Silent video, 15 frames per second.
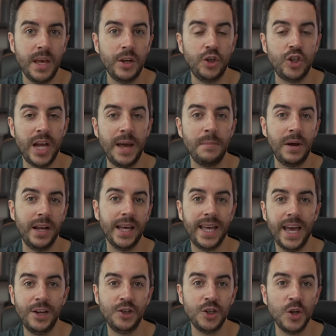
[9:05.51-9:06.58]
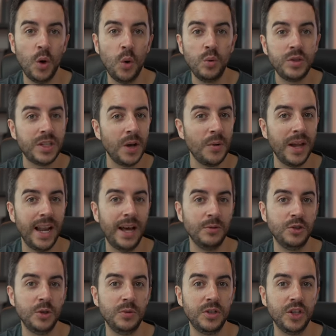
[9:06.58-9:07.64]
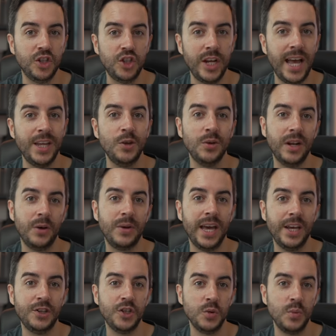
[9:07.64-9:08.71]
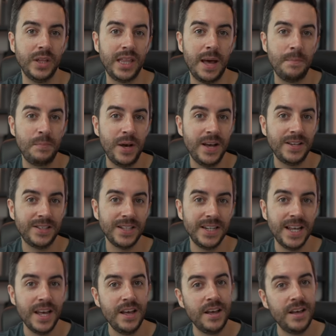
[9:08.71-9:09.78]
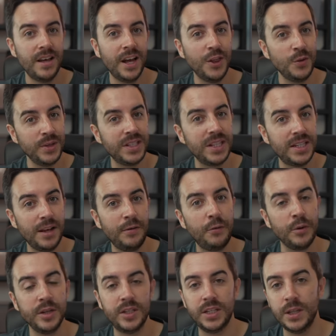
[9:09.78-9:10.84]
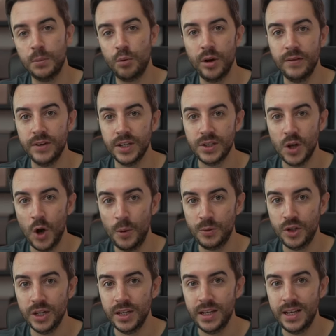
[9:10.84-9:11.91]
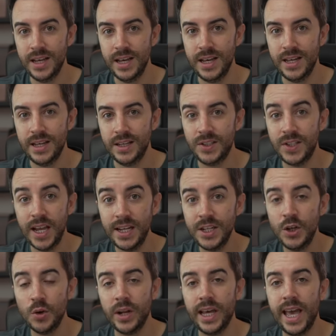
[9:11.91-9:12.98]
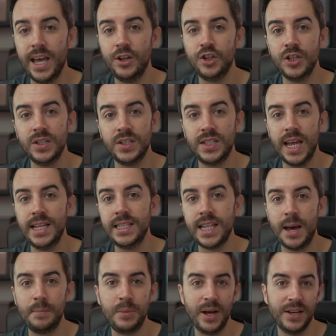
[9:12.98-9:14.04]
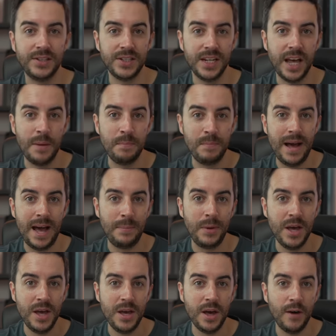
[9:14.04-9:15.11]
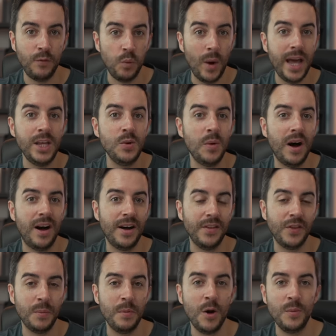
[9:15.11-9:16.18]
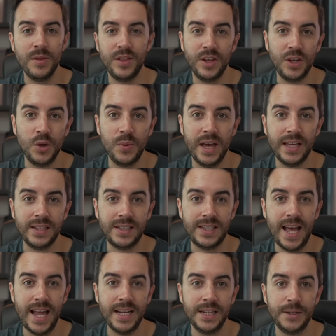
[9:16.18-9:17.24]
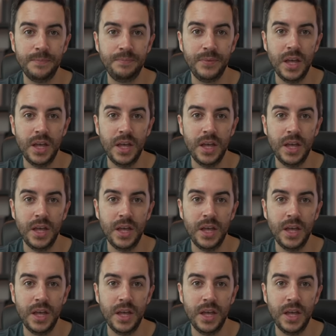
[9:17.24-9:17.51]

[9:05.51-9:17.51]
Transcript: Share My Location also allows you to share your location with that person, and there is a difference to the previous option. Sending your location sends that person a map of where you are at the moment that you hit send.